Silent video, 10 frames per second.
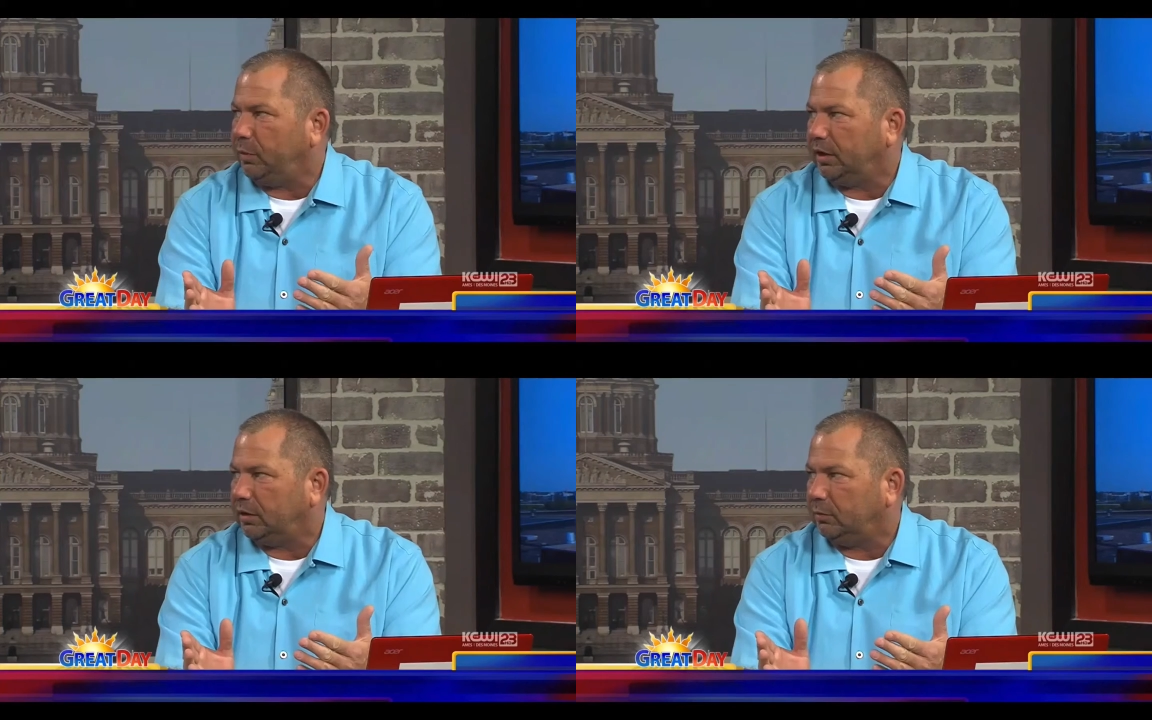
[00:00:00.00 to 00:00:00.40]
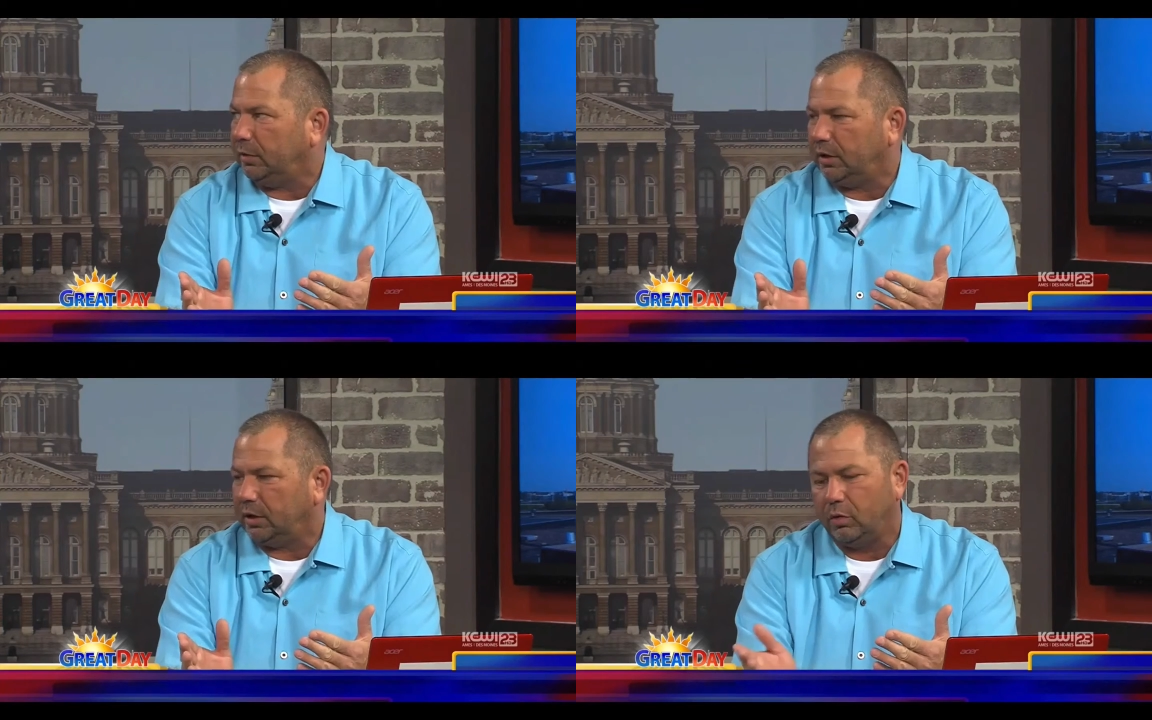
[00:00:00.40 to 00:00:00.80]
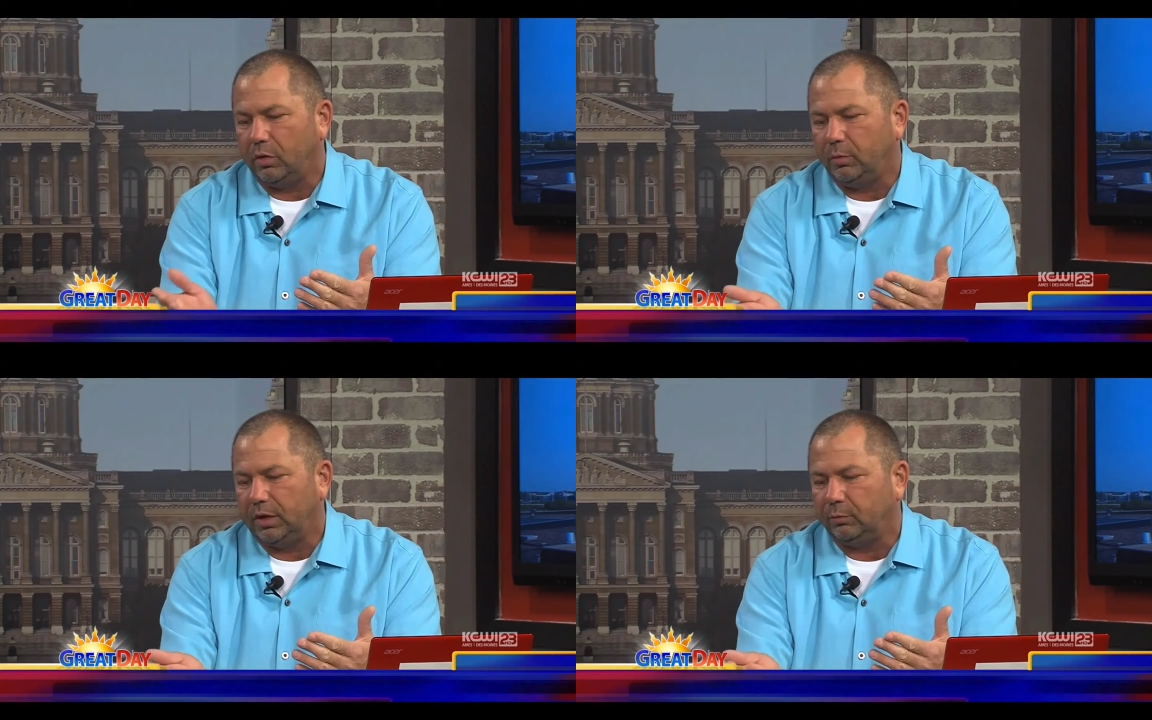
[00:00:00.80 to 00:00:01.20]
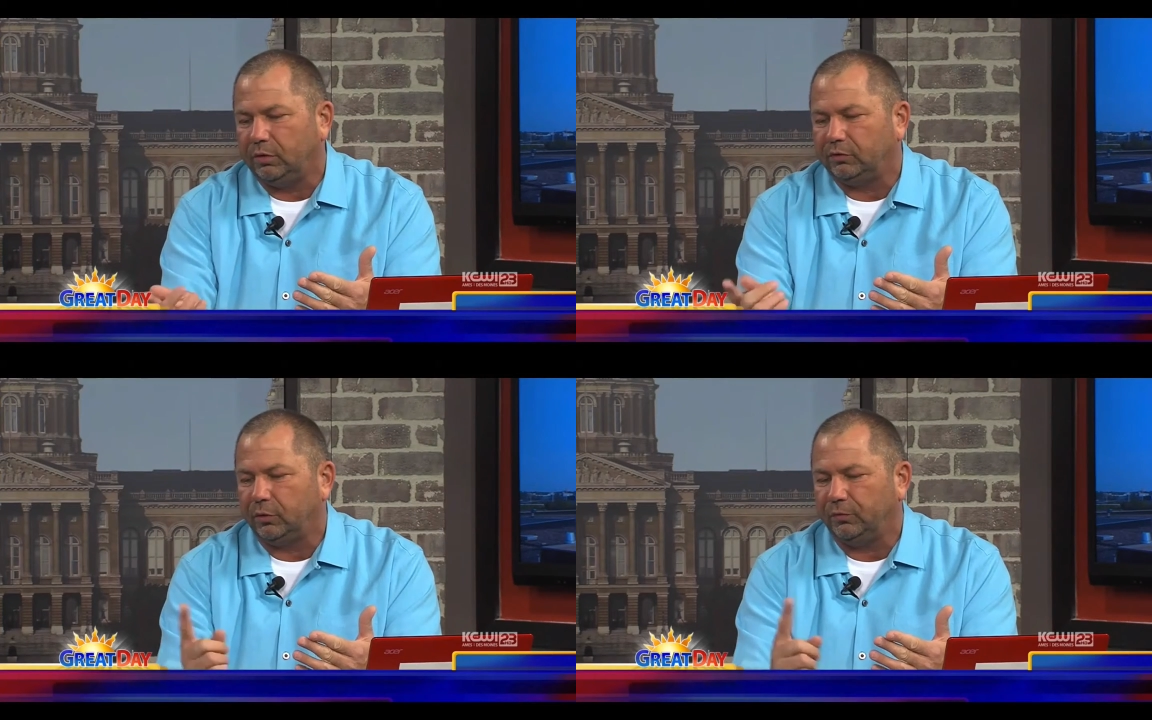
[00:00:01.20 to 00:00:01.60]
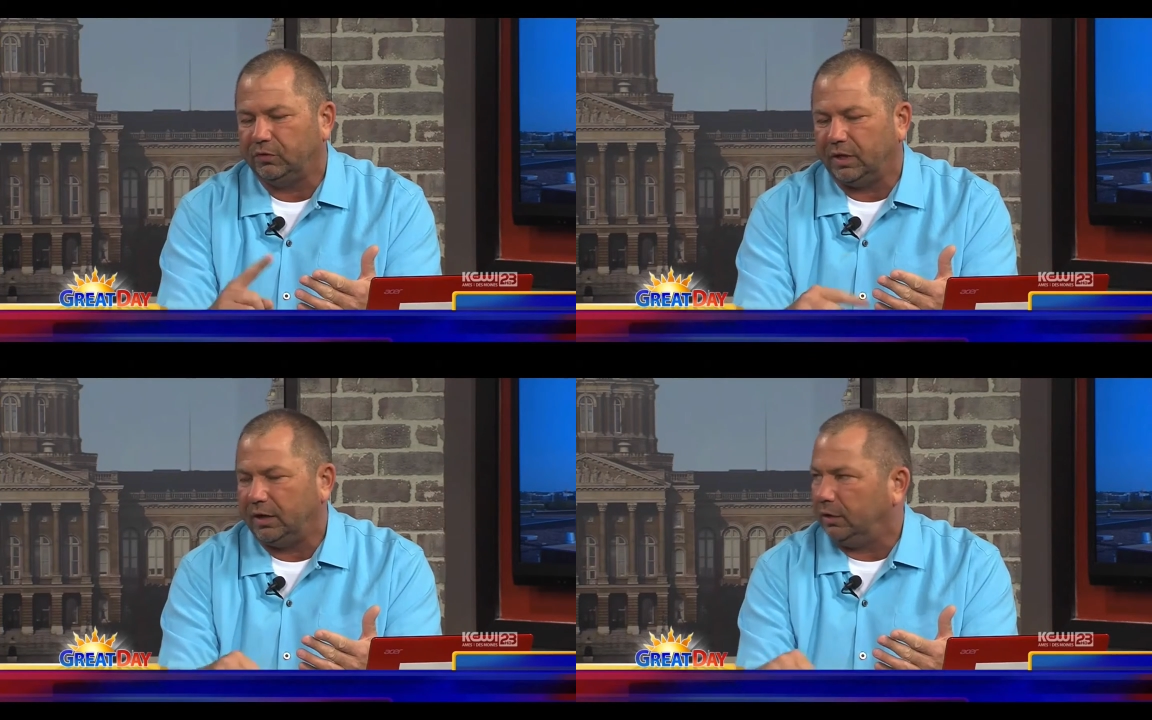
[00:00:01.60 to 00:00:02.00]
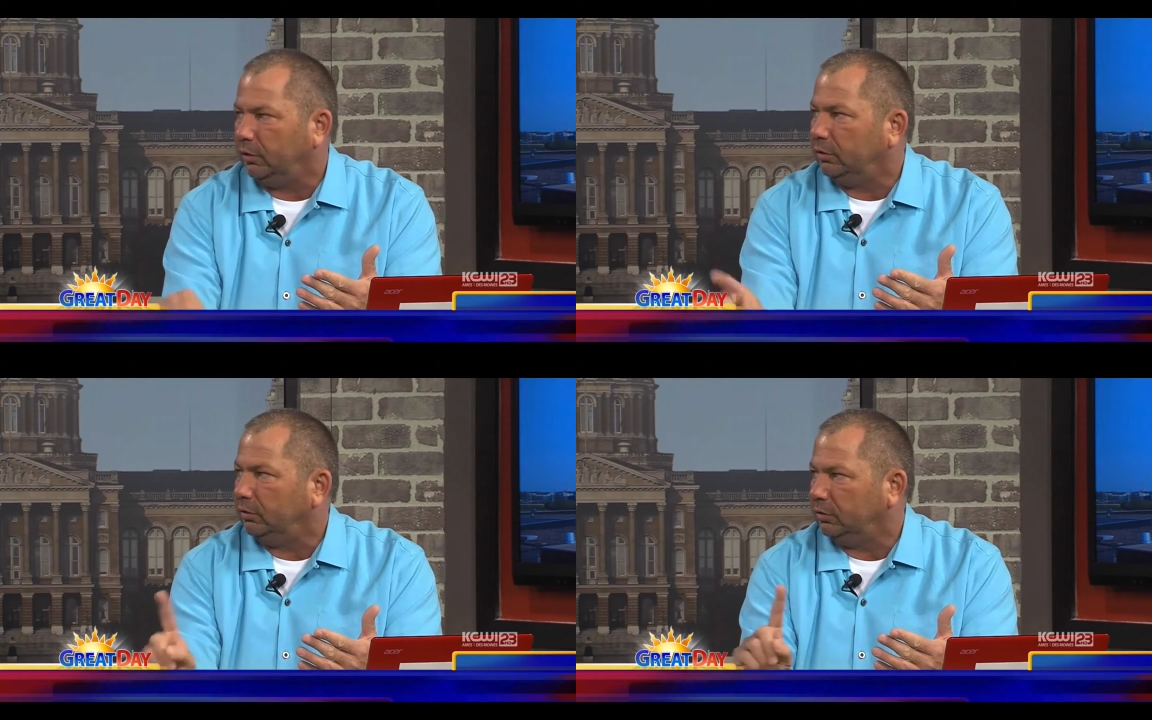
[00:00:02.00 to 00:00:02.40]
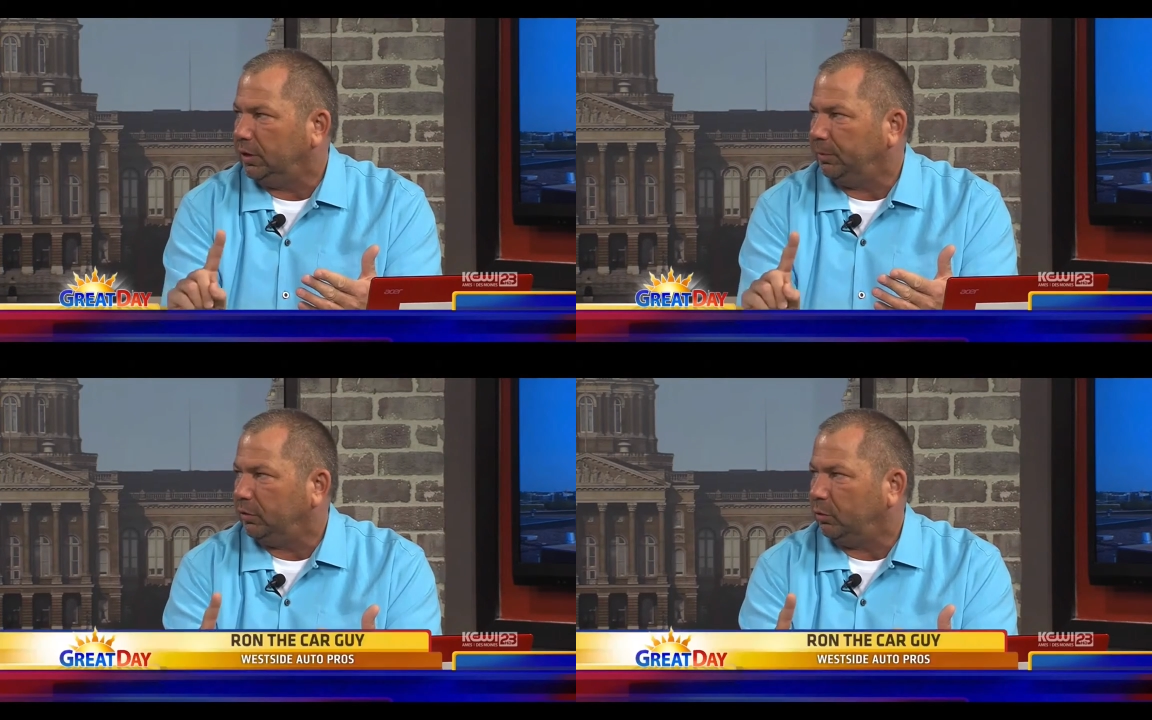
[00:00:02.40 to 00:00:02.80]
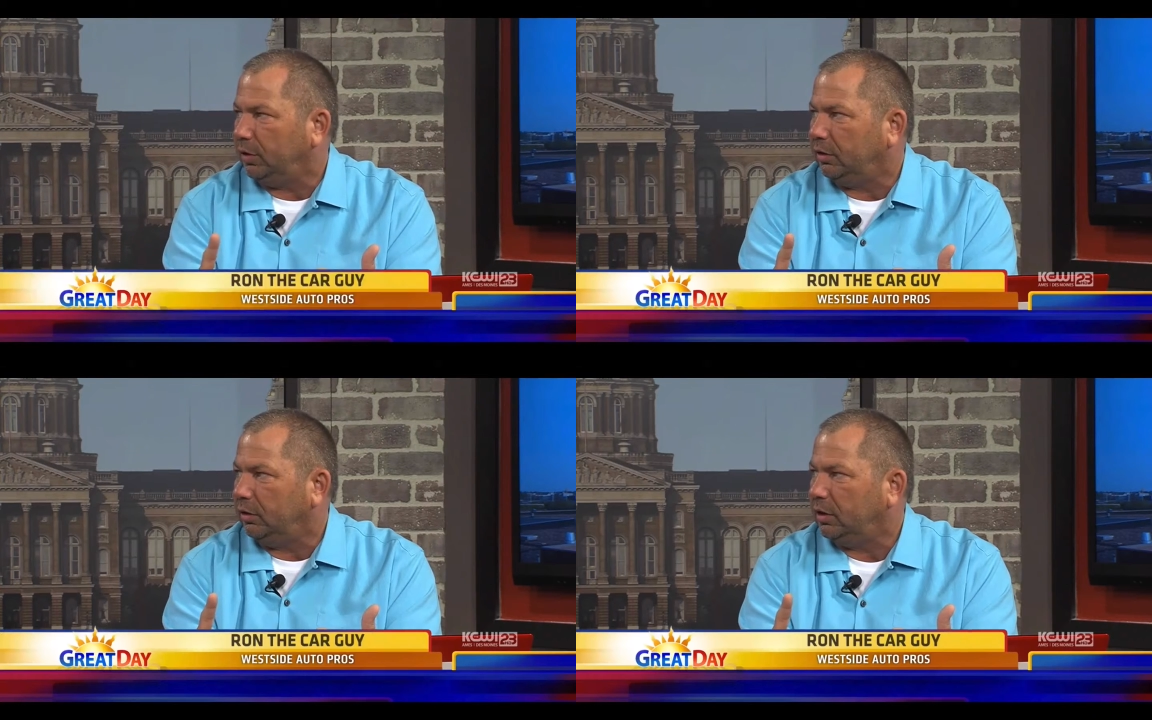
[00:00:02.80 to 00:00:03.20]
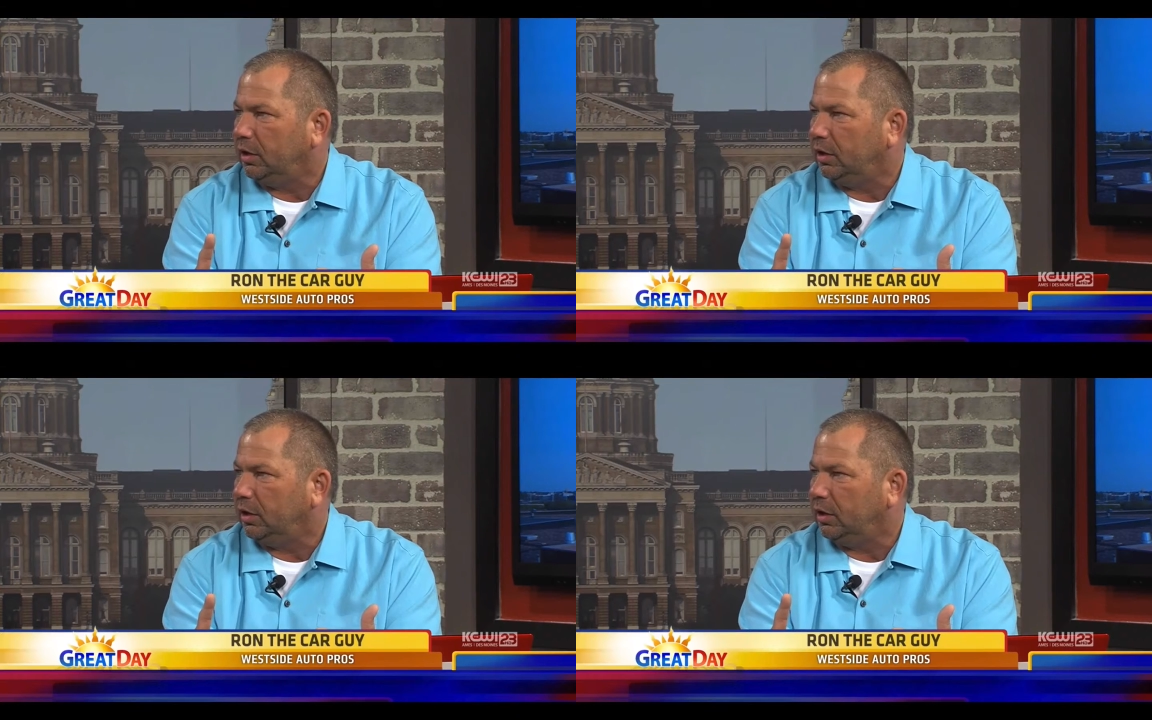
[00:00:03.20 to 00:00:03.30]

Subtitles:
we can go in, we can resurface that inner lip of the wheel.